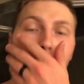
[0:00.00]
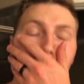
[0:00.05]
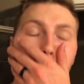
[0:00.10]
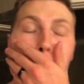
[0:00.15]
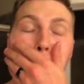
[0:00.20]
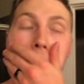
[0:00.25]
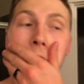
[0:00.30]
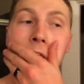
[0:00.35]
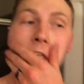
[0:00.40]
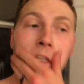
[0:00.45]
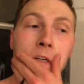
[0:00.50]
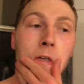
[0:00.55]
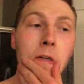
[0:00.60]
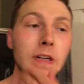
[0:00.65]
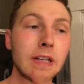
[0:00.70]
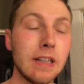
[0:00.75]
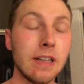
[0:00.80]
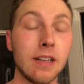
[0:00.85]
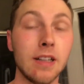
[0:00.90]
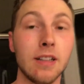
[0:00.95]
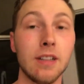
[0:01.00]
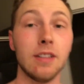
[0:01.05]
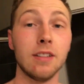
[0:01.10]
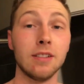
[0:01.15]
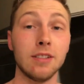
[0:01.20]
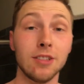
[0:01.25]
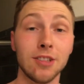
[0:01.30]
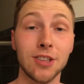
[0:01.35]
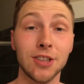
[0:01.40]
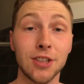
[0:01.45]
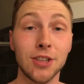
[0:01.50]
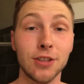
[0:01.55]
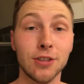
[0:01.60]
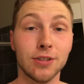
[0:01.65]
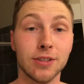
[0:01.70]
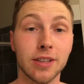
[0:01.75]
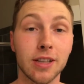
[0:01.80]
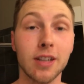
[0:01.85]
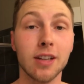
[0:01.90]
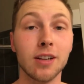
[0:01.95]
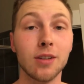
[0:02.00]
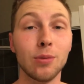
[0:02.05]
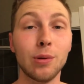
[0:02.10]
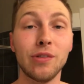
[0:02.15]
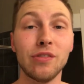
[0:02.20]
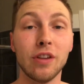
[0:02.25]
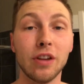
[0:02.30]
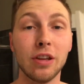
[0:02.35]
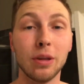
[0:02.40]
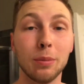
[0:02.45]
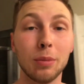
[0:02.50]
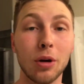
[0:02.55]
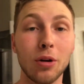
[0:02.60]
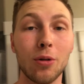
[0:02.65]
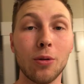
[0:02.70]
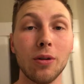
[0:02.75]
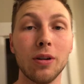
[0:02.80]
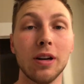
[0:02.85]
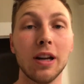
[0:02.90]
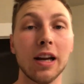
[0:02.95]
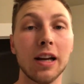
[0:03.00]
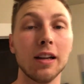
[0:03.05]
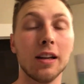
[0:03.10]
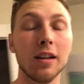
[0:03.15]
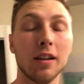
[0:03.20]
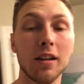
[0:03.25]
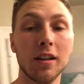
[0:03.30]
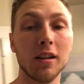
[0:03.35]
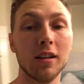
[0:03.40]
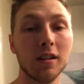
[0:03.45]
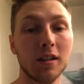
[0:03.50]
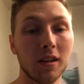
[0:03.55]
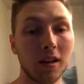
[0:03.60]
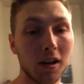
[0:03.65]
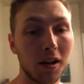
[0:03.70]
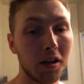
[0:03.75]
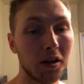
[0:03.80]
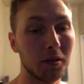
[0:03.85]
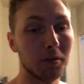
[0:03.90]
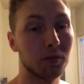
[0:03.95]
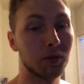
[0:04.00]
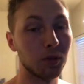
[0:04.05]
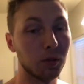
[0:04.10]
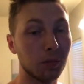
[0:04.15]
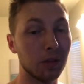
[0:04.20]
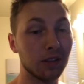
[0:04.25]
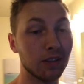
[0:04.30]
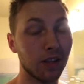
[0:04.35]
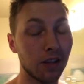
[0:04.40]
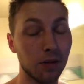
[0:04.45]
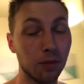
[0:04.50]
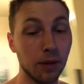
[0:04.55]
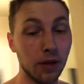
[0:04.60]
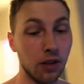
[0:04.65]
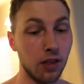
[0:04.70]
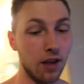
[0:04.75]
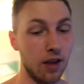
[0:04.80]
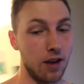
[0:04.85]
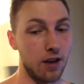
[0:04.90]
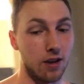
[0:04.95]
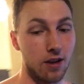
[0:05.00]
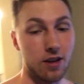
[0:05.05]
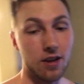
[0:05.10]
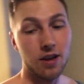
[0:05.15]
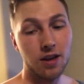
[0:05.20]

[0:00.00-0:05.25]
So, good news there, we finally broke 190, so I'm excited about that.